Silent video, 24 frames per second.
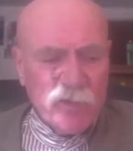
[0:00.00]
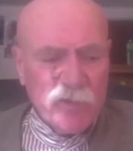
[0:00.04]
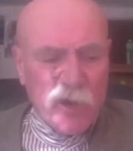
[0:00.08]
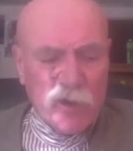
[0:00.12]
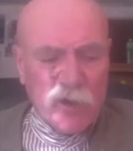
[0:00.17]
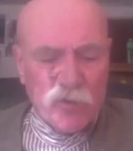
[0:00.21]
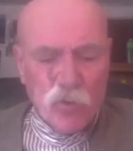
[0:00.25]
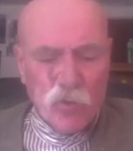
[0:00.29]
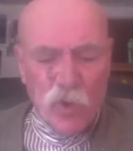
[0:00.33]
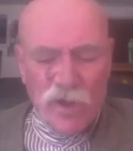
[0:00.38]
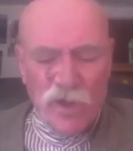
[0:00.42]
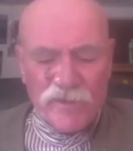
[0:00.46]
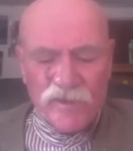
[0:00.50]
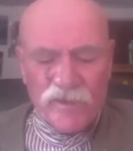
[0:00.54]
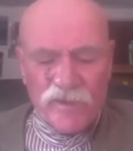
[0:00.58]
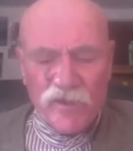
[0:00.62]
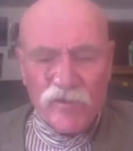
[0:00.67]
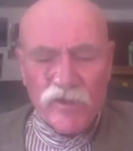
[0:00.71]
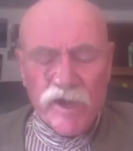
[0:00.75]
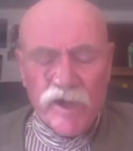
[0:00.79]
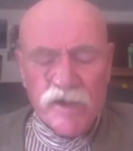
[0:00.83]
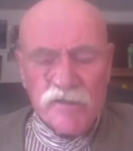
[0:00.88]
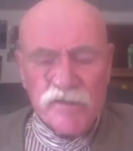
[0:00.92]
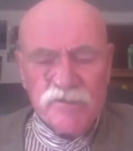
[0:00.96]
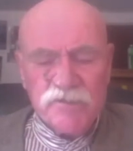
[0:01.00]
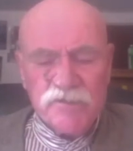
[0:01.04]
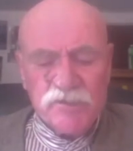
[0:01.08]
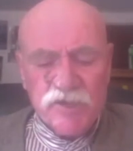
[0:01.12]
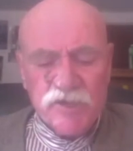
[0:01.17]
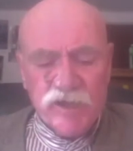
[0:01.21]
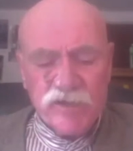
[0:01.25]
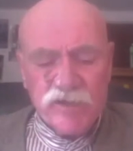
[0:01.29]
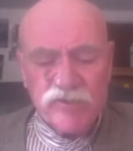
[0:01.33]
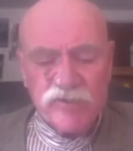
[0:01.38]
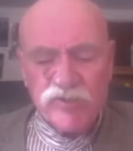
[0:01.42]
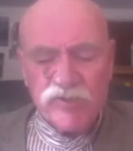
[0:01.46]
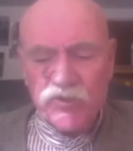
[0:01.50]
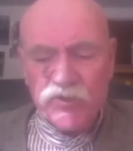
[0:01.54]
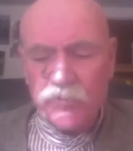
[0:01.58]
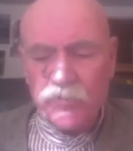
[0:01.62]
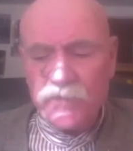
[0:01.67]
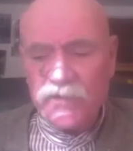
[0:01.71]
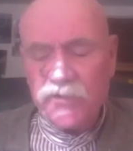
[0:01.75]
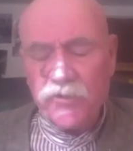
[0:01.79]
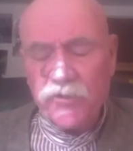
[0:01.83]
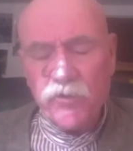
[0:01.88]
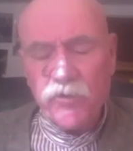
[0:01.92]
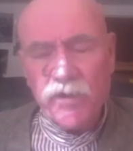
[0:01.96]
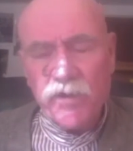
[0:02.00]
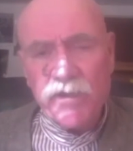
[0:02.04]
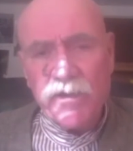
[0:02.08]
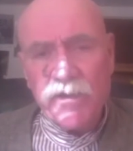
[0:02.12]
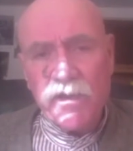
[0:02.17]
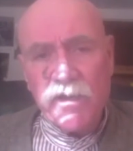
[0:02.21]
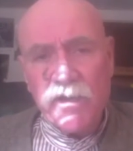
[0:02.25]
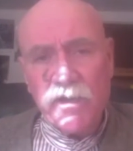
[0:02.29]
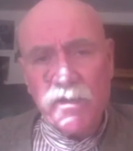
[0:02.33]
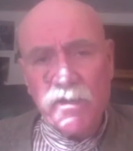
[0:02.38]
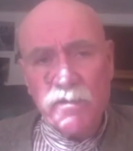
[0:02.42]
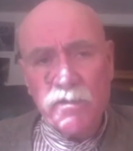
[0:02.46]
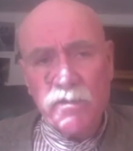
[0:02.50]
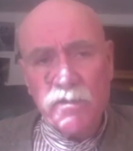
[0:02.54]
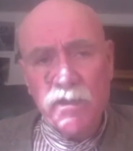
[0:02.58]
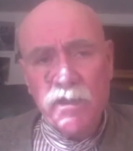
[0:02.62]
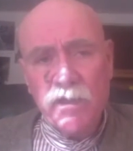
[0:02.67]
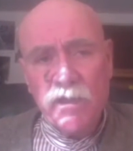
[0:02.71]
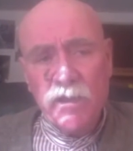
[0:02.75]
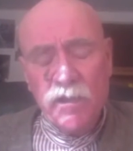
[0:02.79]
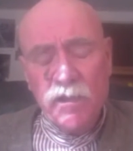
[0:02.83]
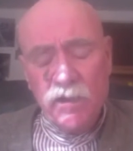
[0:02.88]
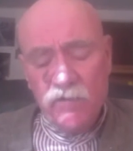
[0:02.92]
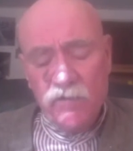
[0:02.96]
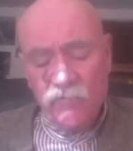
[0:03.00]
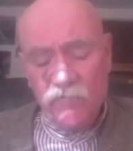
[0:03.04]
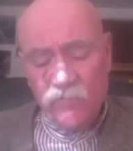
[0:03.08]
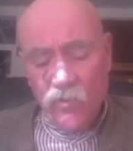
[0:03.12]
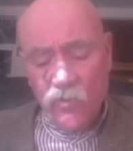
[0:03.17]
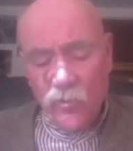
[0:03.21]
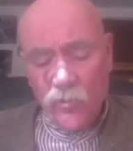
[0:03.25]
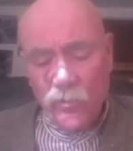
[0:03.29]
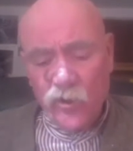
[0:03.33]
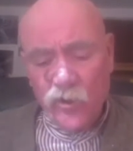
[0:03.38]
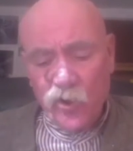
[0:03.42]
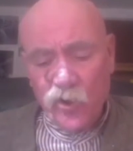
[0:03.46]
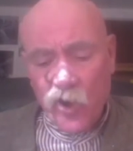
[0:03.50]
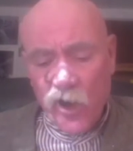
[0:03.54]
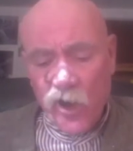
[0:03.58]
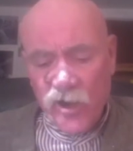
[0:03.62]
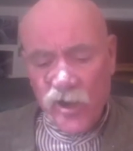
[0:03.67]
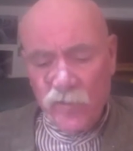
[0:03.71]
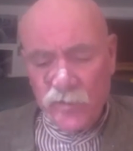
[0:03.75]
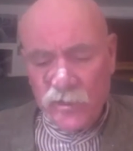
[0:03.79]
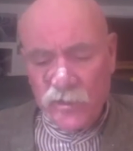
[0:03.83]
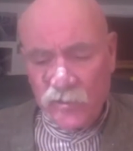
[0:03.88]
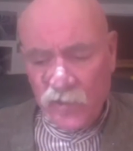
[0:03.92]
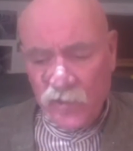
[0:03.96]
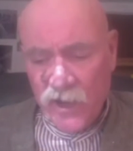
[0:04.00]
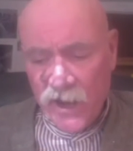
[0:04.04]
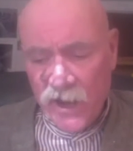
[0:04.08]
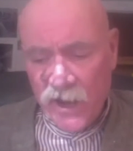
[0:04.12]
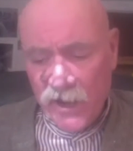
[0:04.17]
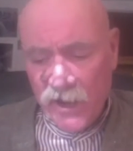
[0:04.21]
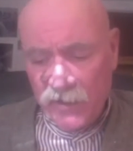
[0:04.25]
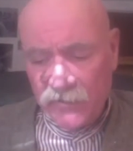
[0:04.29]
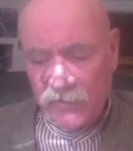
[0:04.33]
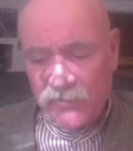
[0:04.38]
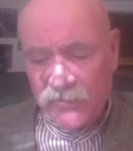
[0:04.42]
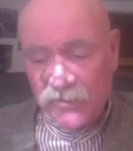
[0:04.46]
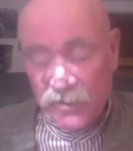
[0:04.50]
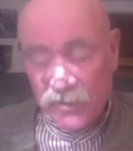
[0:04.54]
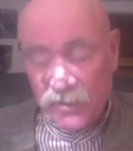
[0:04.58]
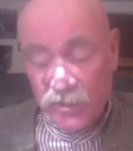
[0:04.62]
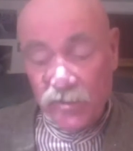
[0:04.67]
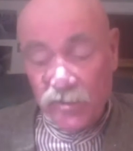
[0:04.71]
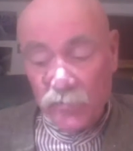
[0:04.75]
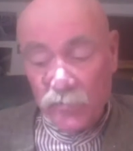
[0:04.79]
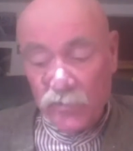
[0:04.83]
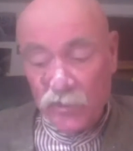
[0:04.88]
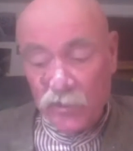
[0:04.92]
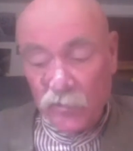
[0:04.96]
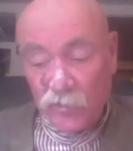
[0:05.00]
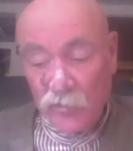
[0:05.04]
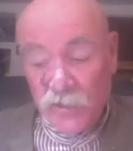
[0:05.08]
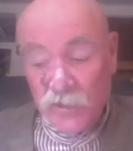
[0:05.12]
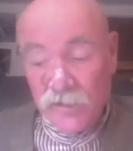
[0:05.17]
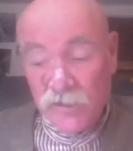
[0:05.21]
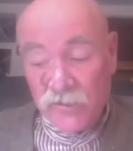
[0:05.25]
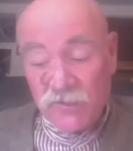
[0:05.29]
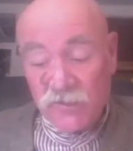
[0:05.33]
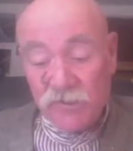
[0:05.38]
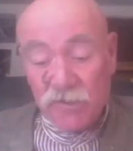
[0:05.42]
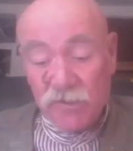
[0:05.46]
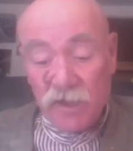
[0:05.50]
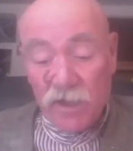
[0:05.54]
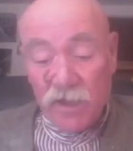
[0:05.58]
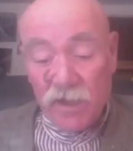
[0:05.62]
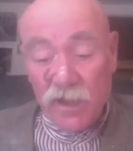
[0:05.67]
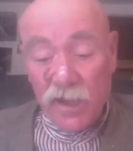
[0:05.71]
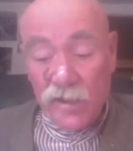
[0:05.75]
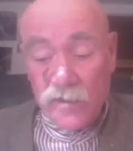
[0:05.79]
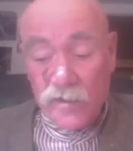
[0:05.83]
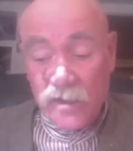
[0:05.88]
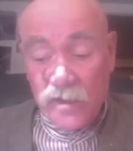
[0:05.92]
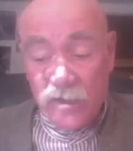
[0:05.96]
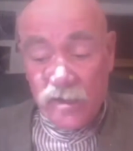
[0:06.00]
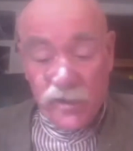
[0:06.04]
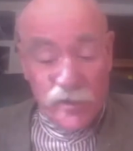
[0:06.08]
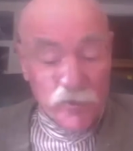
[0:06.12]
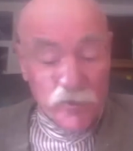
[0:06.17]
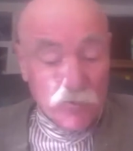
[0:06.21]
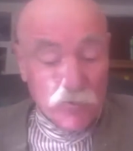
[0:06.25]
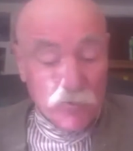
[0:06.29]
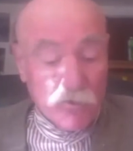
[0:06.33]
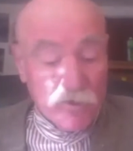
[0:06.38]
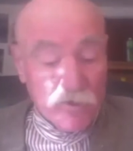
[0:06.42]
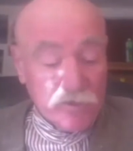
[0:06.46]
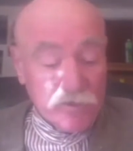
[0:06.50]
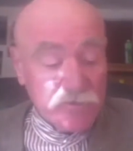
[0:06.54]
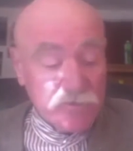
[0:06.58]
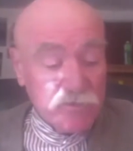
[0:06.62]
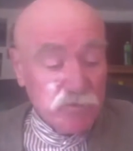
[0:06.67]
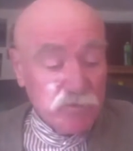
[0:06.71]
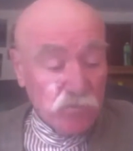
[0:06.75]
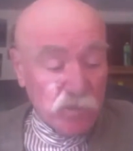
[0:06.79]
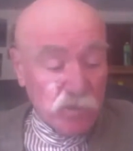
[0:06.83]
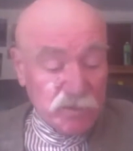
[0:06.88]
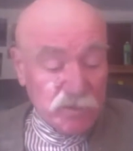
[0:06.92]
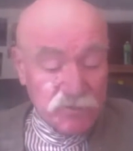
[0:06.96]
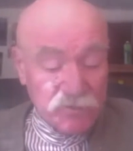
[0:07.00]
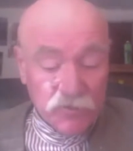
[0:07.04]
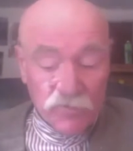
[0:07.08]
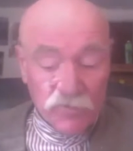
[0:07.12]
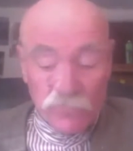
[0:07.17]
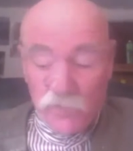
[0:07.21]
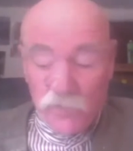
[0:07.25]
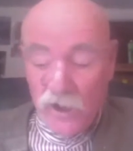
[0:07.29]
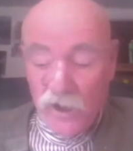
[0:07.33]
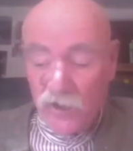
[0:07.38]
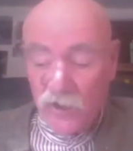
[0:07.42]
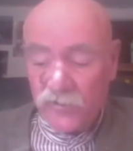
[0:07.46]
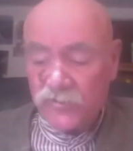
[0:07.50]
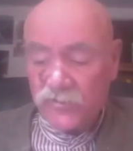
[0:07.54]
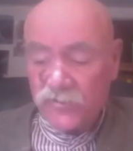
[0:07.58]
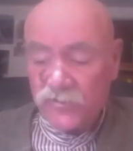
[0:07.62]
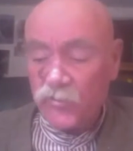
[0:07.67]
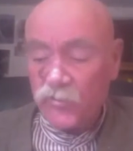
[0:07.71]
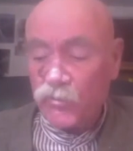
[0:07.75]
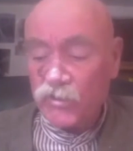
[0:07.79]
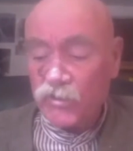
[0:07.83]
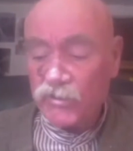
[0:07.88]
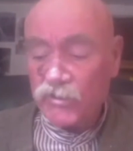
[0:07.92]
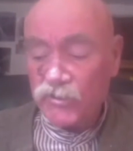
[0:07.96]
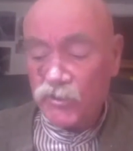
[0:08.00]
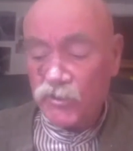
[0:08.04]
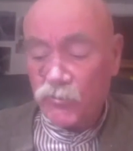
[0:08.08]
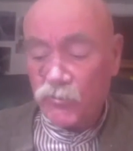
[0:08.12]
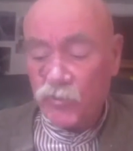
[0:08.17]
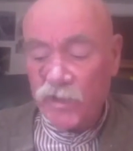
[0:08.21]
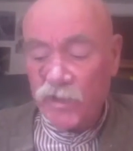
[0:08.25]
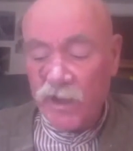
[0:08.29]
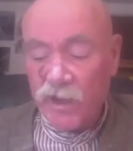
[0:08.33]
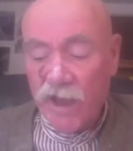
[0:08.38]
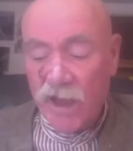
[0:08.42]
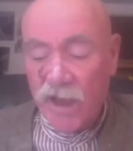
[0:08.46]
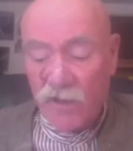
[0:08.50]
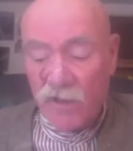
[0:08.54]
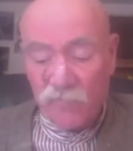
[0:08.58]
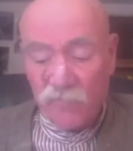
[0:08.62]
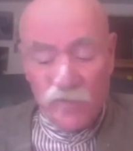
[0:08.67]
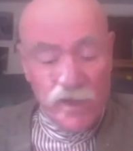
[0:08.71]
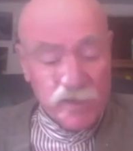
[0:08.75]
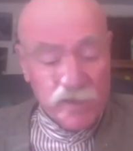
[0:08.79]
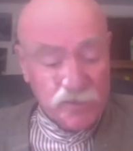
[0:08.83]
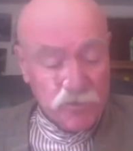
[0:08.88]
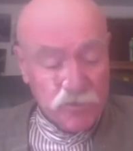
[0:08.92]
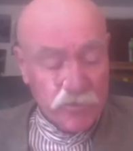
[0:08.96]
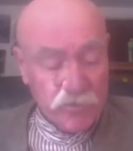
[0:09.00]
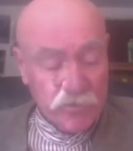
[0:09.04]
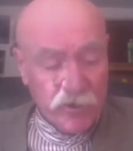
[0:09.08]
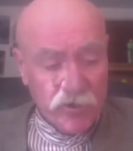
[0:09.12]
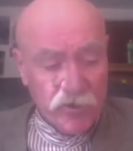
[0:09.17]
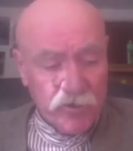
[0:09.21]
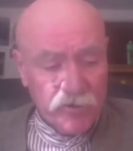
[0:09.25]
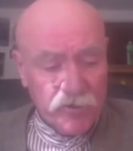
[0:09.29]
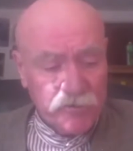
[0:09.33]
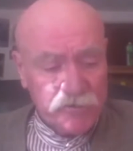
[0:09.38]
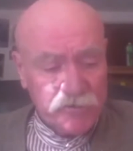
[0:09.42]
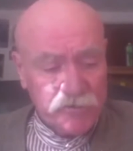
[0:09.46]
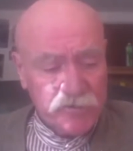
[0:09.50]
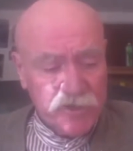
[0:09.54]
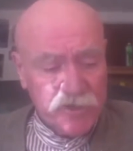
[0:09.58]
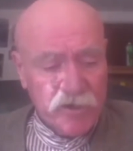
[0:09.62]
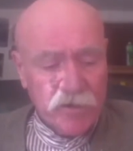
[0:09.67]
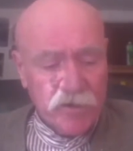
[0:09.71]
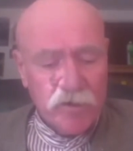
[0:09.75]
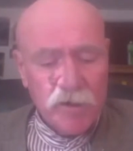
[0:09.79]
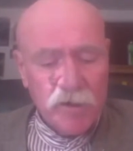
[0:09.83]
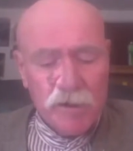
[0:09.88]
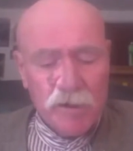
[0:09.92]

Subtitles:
what the United States should be doing in former Ottoman lands in the Middle East. In other words, what sort of policy should we have as Americans there?